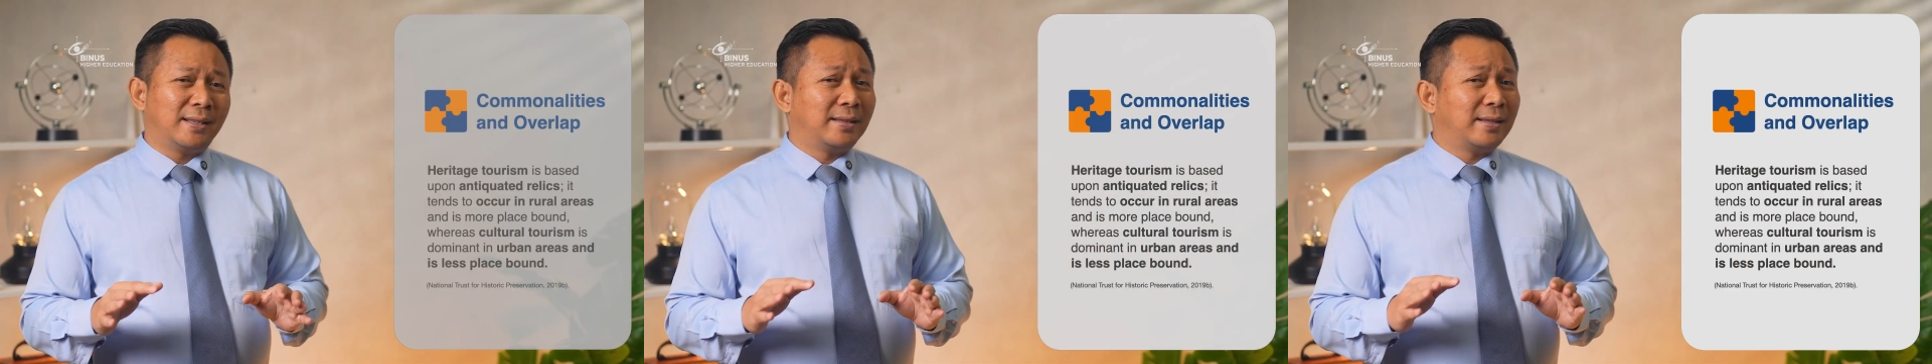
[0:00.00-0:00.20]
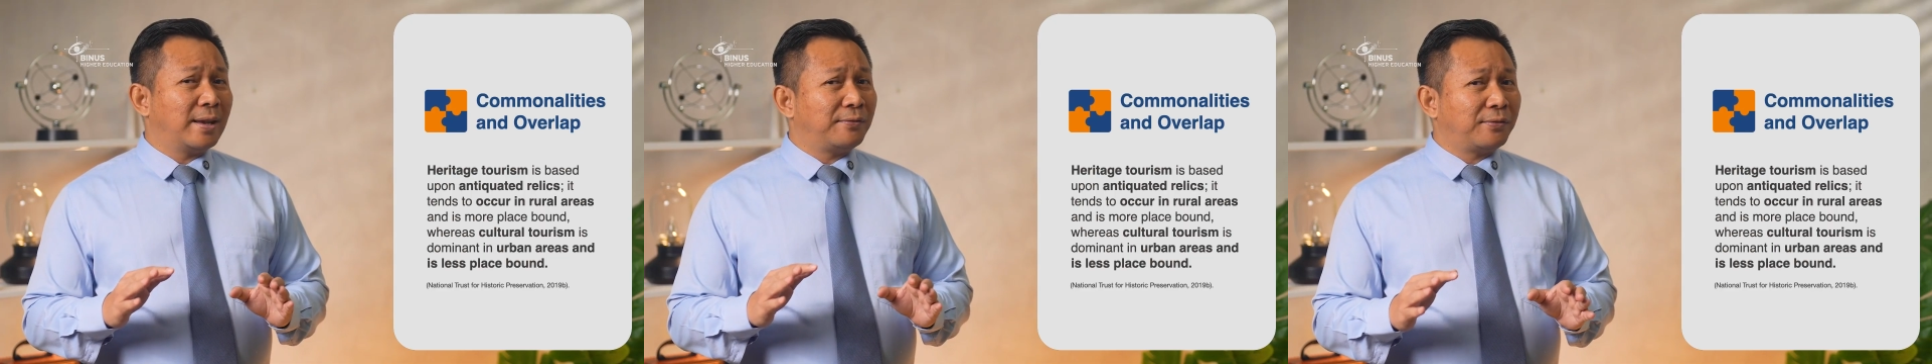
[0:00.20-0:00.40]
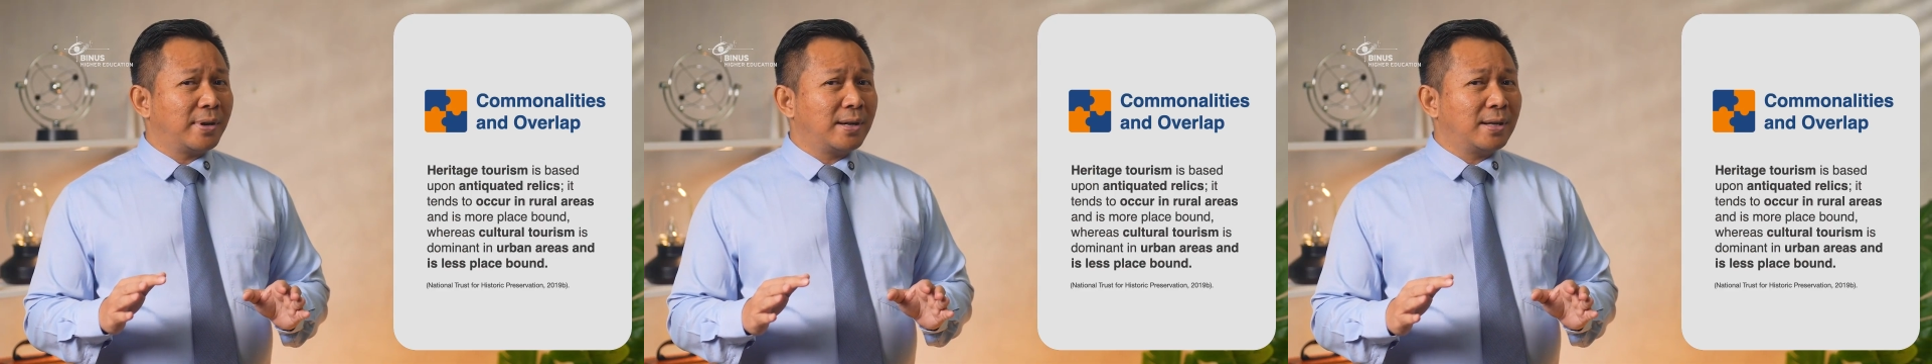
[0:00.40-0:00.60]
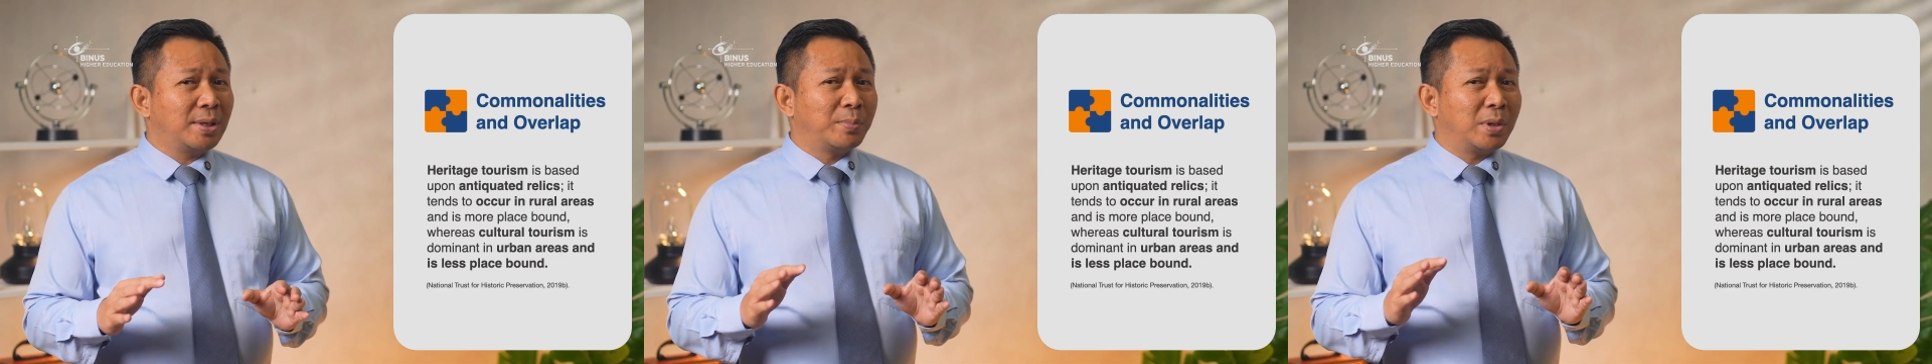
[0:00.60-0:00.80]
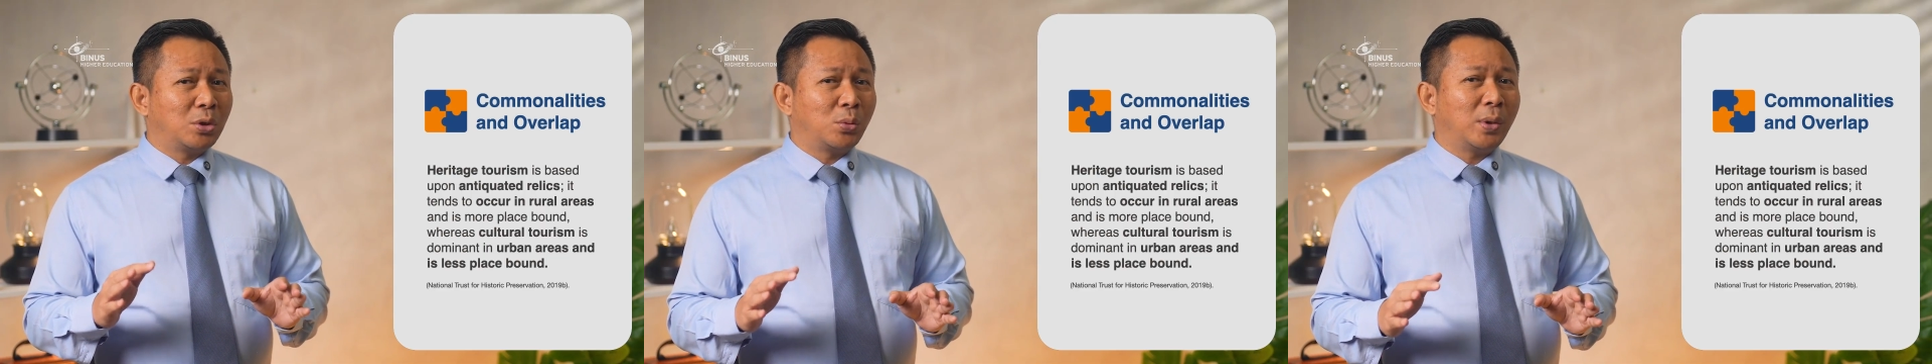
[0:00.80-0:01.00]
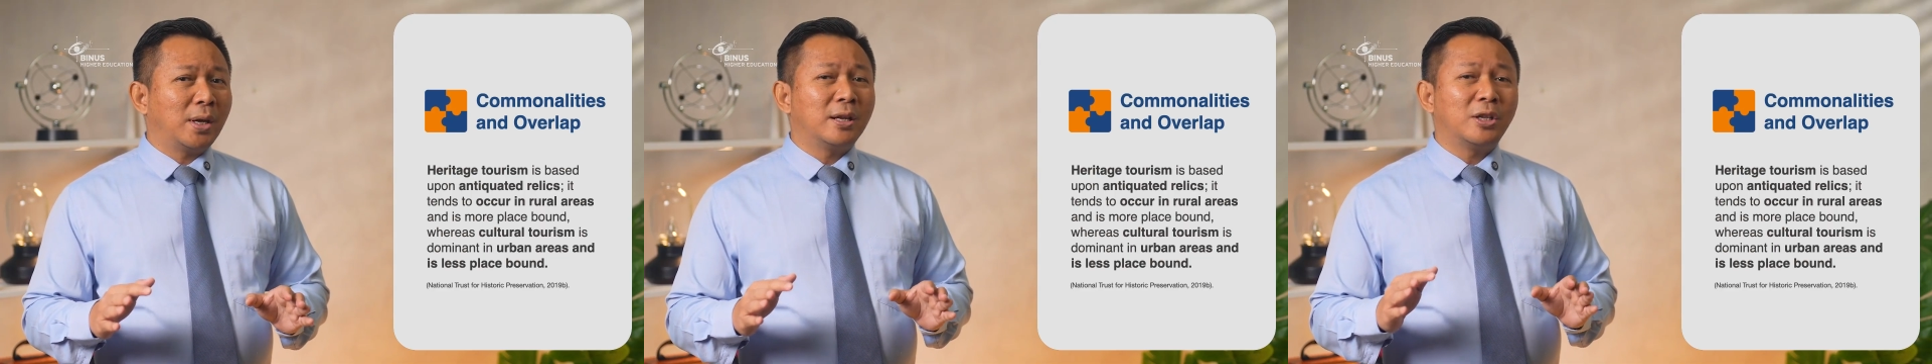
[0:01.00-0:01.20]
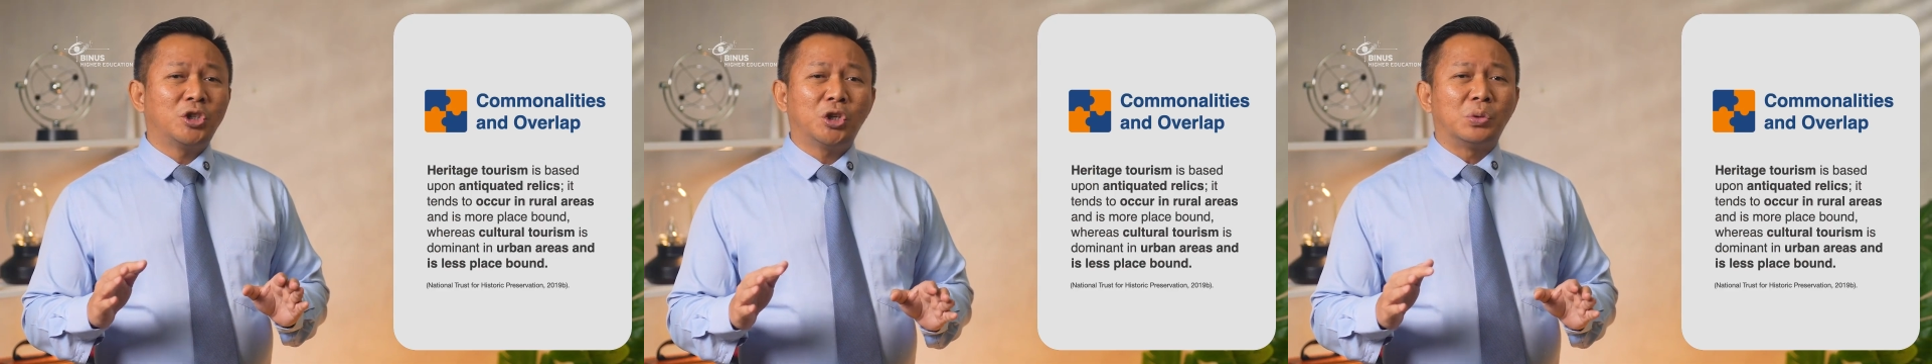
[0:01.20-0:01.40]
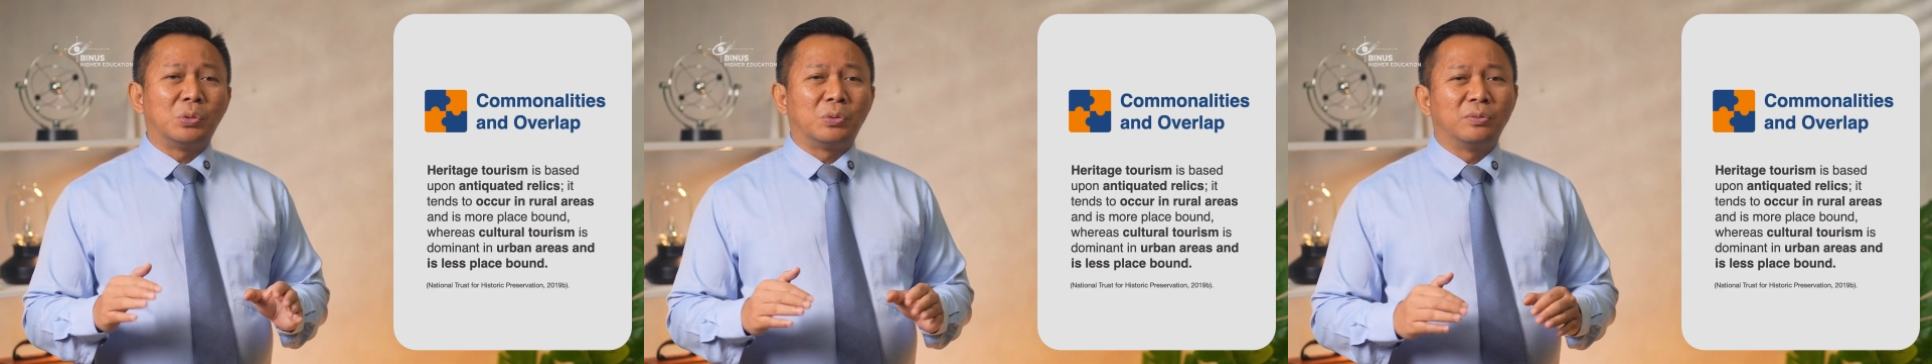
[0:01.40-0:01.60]
the difference between the
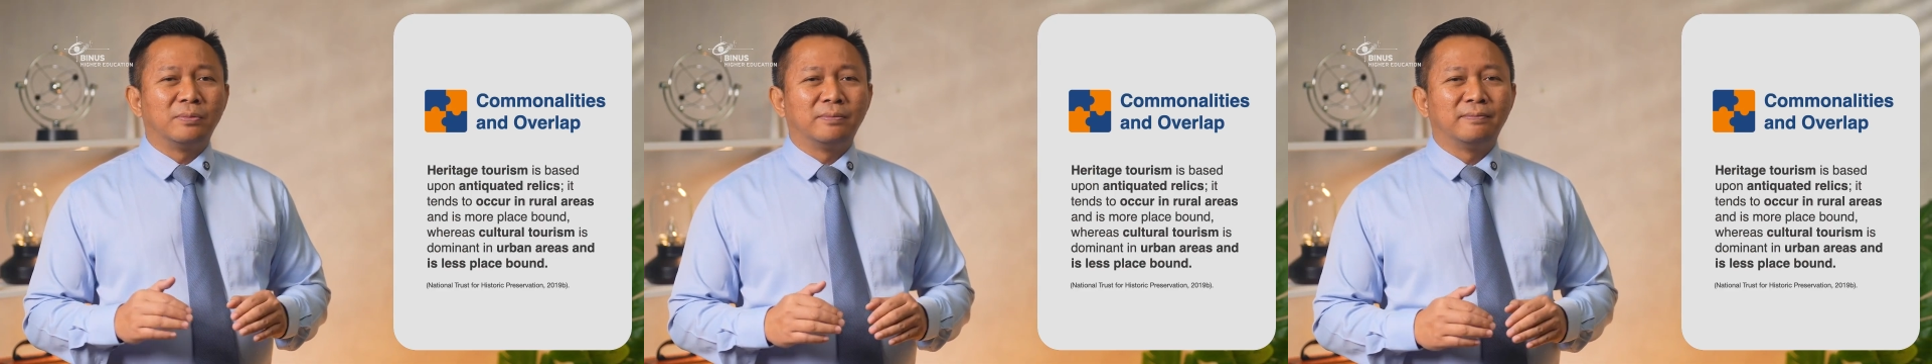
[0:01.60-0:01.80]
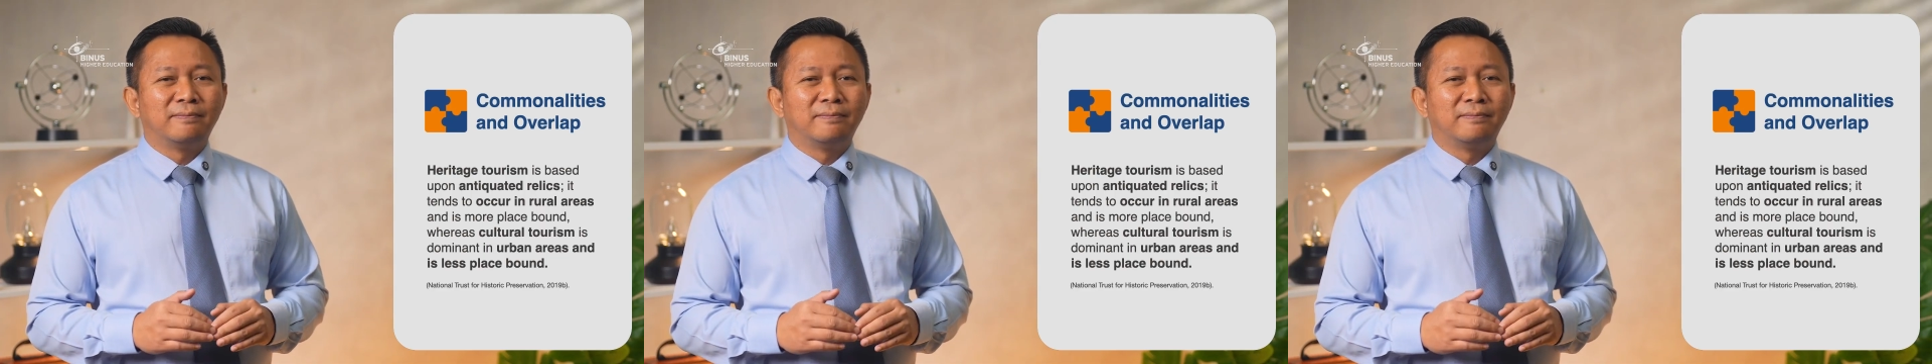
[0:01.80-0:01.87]
two?